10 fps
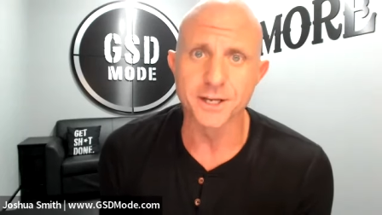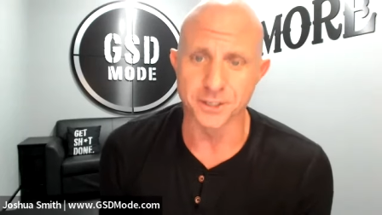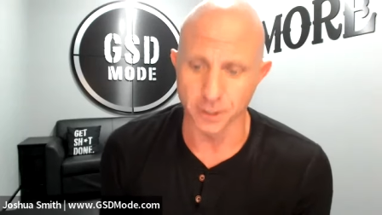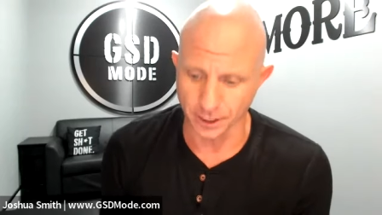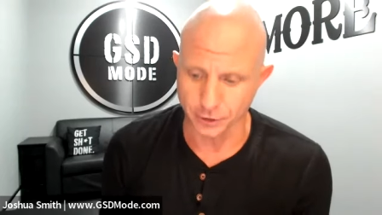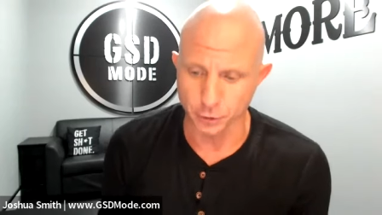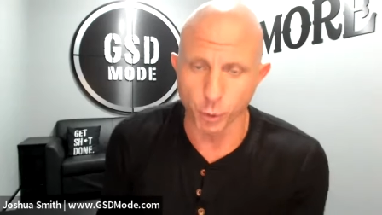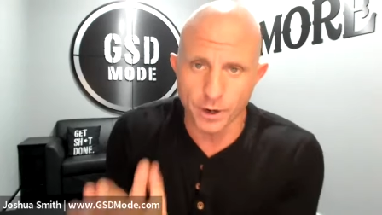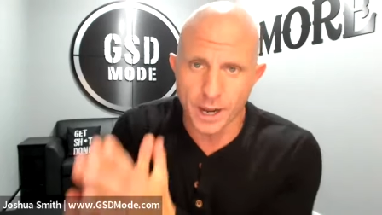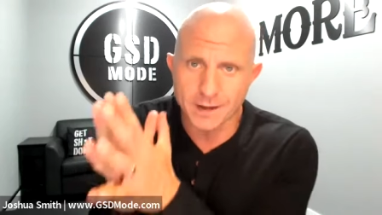You know, like you
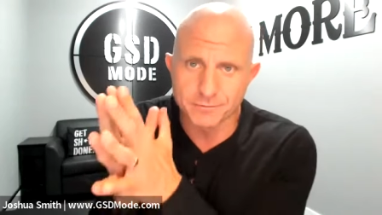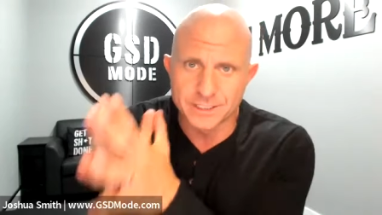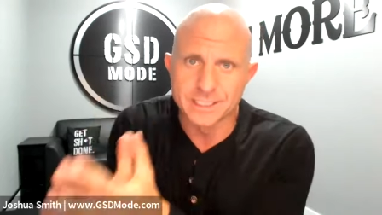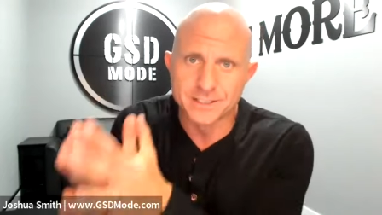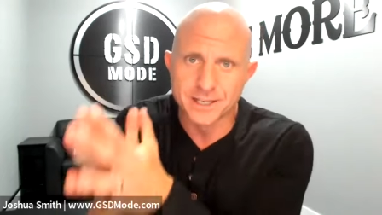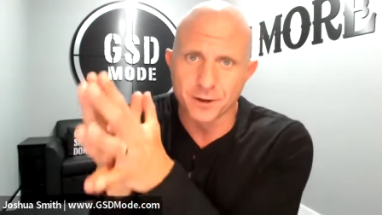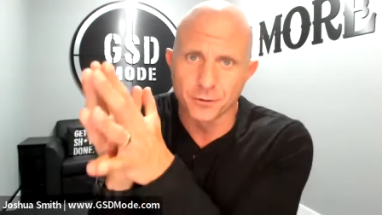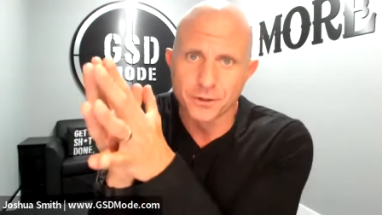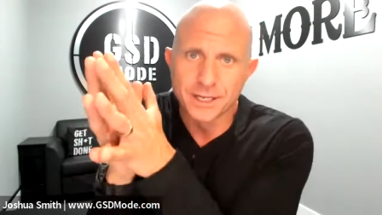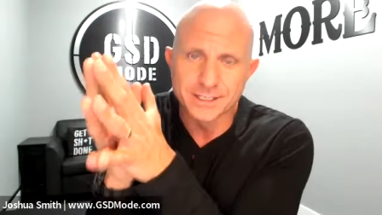want to have
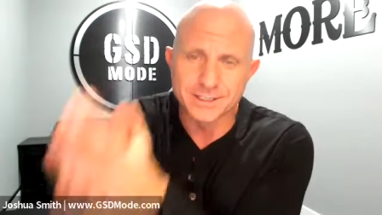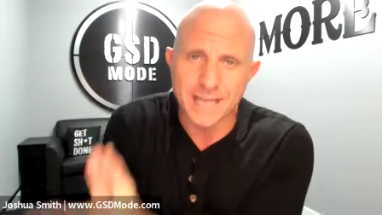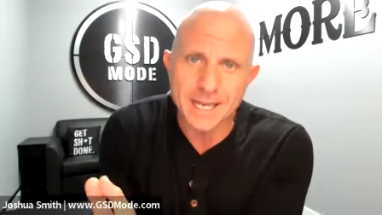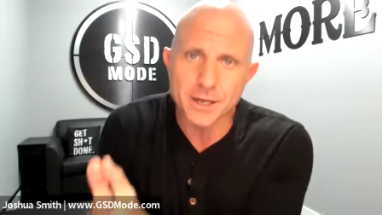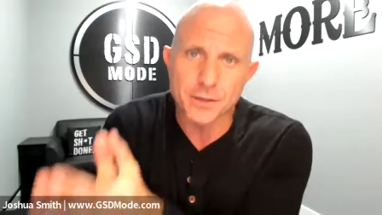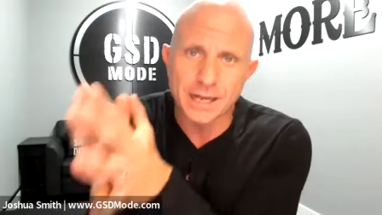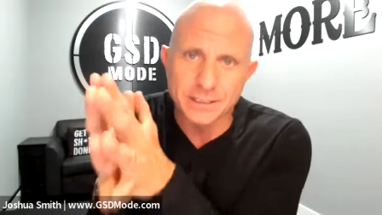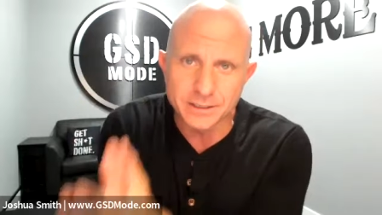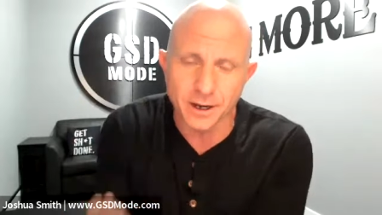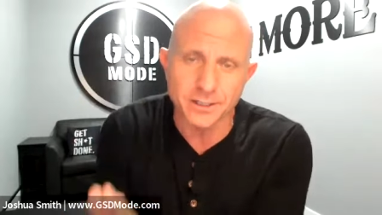detailed data
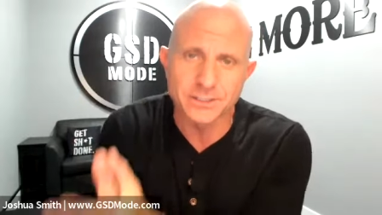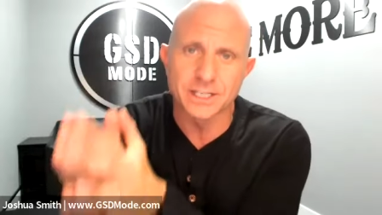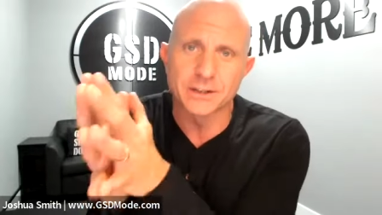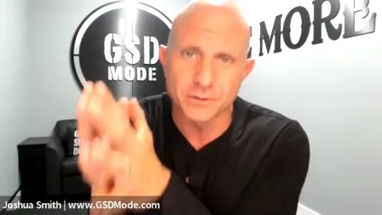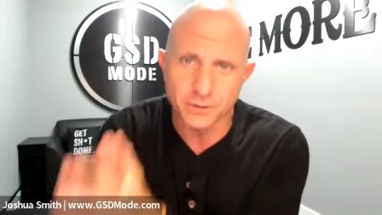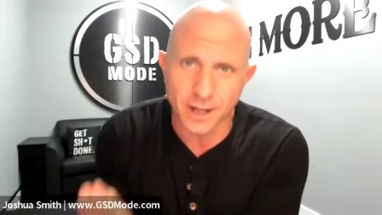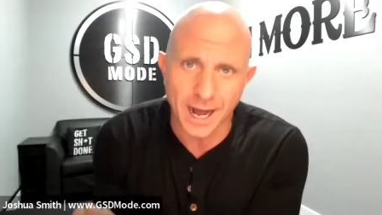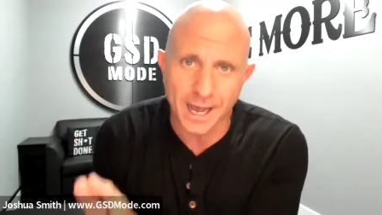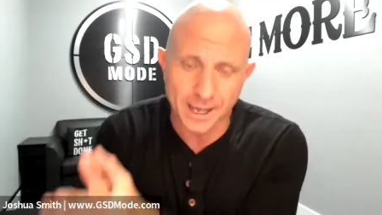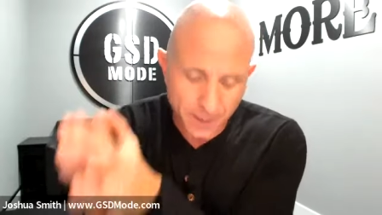that doesn't
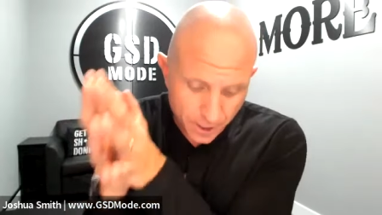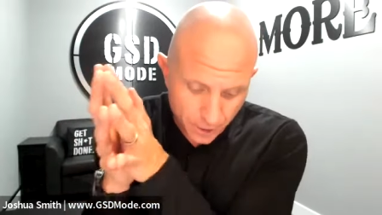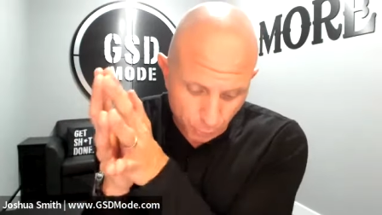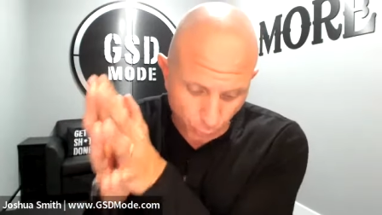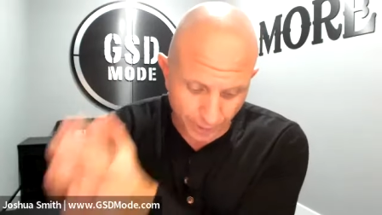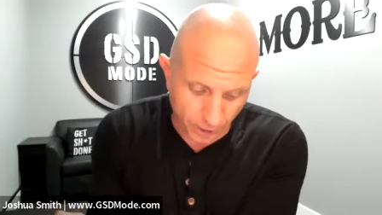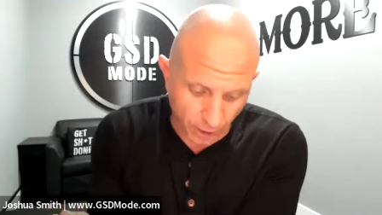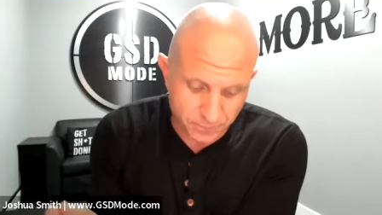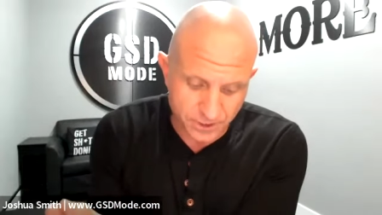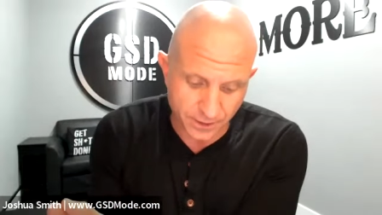lie when it
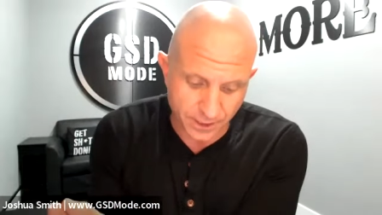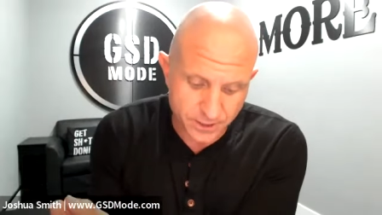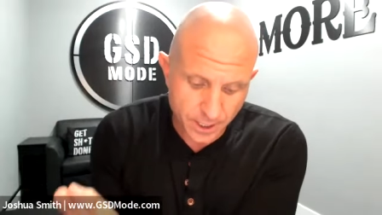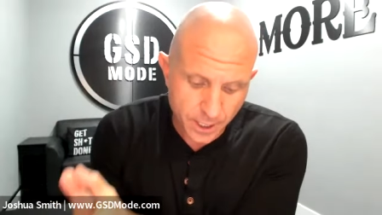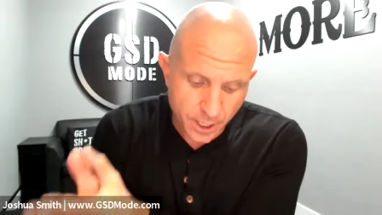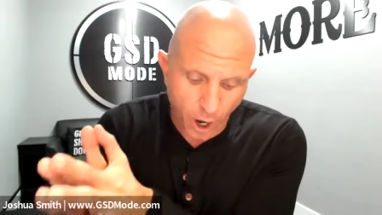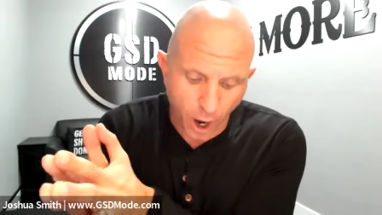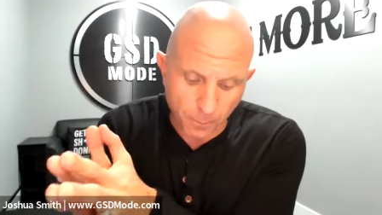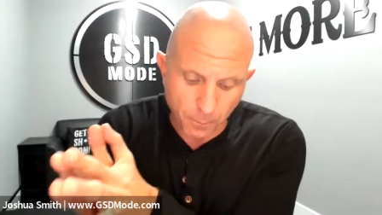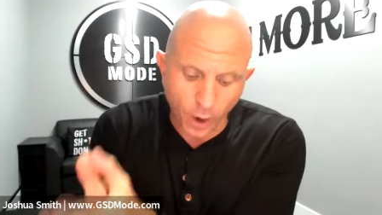comes to this.
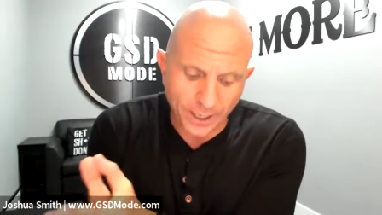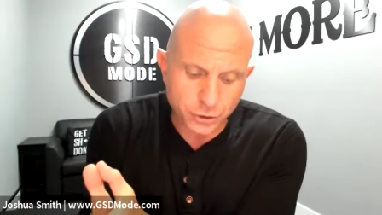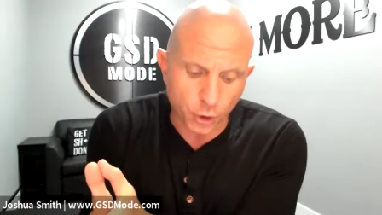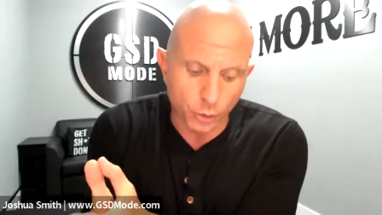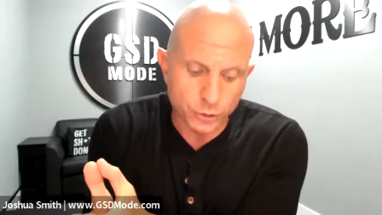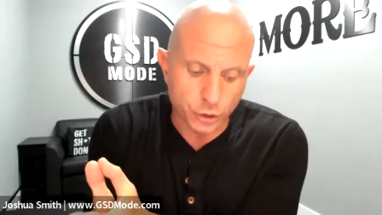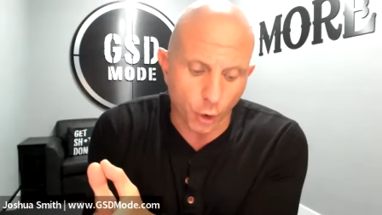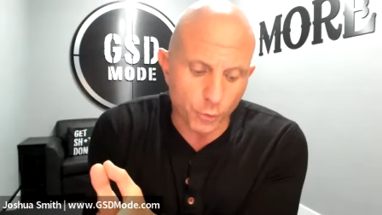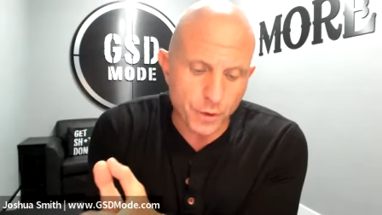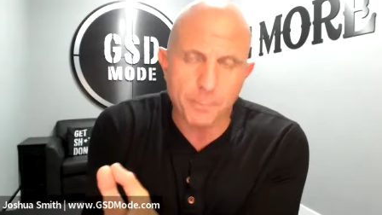Um, all right, so
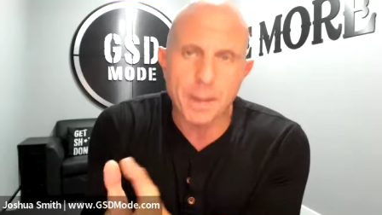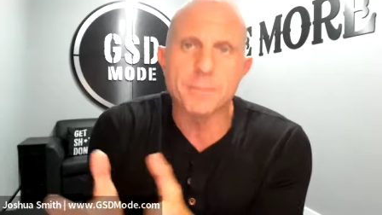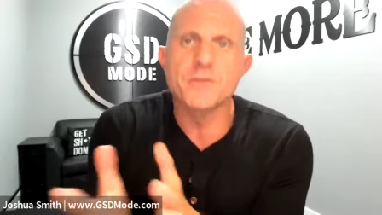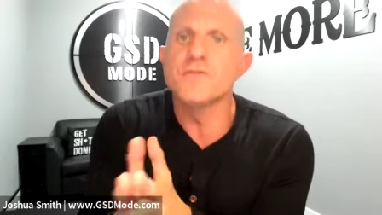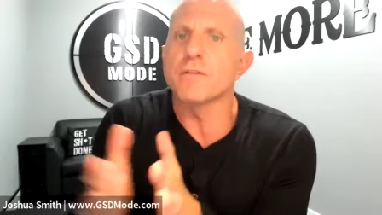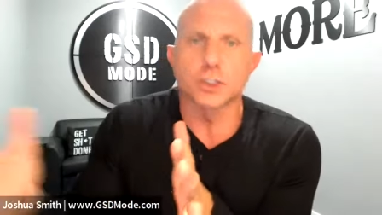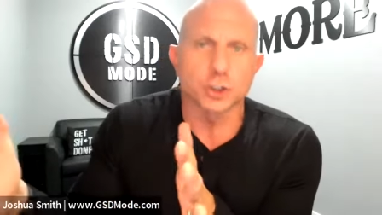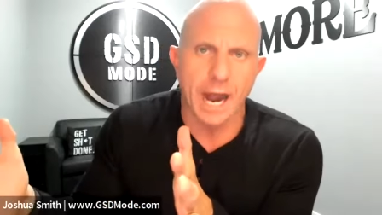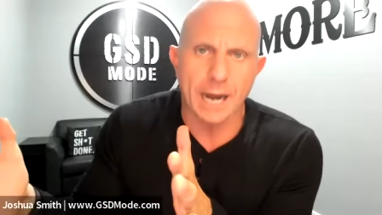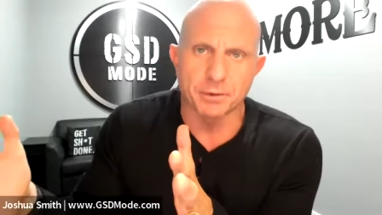so now maybe you've never
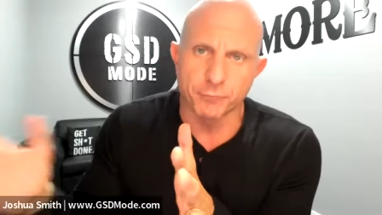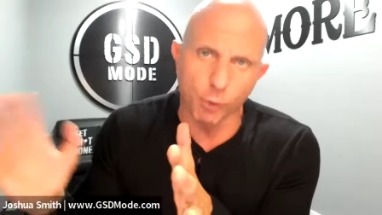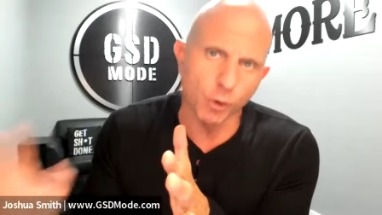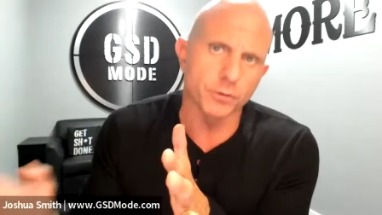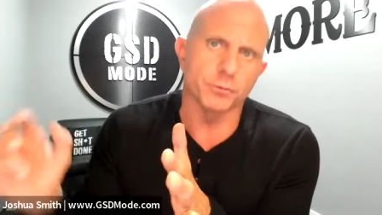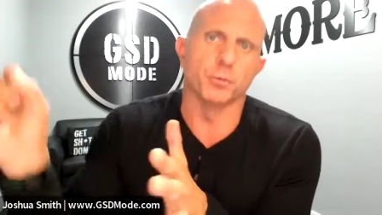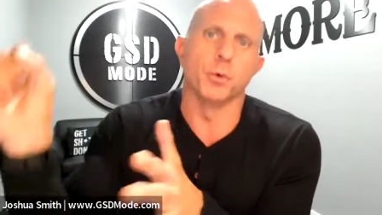tracked before. You